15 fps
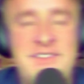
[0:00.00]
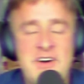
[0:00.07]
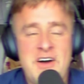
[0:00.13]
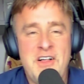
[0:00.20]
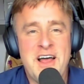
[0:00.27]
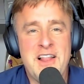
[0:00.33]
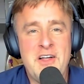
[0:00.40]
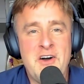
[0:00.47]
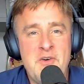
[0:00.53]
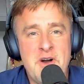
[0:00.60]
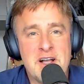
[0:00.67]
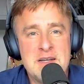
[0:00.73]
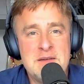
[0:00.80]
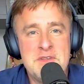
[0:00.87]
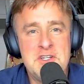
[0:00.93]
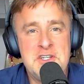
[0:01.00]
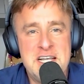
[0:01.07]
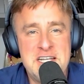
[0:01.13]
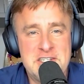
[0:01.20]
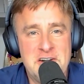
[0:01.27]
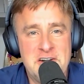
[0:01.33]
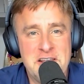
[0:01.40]
Well, hello and welcome to the J.
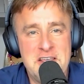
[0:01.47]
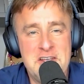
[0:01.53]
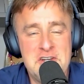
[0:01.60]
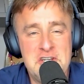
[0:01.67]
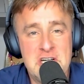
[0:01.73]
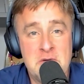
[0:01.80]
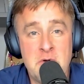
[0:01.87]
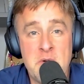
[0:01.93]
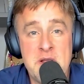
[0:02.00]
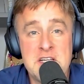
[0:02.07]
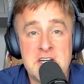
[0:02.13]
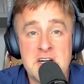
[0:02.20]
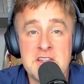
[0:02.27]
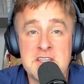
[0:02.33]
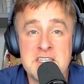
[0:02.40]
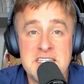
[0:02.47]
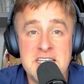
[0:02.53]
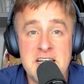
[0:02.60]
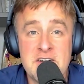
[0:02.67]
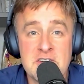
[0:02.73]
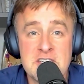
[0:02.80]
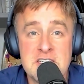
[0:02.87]
Sterling Hughes Show, where we share the
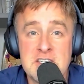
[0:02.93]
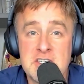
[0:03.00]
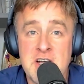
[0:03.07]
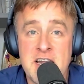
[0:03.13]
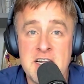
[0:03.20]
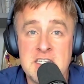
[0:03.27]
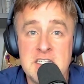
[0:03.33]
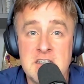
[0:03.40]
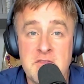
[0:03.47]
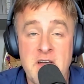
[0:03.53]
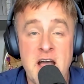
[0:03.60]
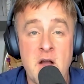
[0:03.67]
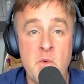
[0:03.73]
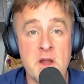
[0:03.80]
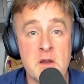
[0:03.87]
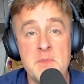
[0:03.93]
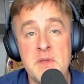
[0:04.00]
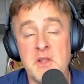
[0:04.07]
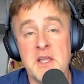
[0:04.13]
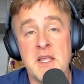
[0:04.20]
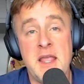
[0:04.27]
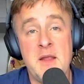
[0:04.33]
secrets and strategies of how we are
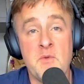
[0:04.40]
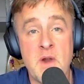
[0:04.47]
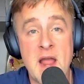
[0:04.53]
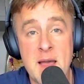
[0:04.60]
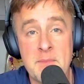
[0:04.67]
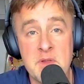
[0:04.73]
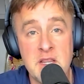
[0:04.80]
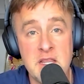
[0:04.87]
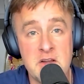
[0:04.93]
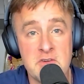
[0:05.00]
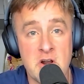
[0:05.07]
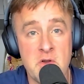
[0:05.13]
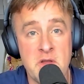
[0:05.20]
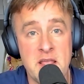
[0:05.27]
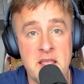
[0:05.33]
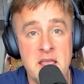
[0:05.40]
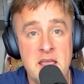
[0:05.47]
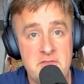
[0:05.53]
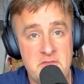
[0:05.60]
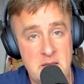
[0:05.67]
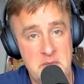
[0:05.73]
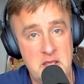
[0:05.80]
building a rapidly growing
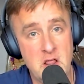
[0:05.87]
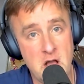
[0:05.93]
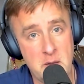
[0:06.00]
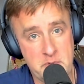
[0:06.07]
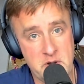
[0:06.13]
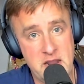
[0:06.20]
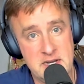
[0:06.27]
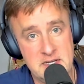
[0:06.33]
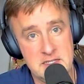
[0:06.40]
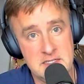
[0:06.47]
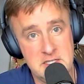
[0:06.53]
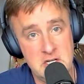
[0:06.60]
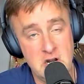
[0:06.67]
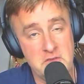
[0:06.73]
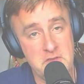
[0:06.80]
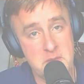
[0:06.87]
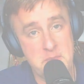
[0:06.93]
family law practice. Over the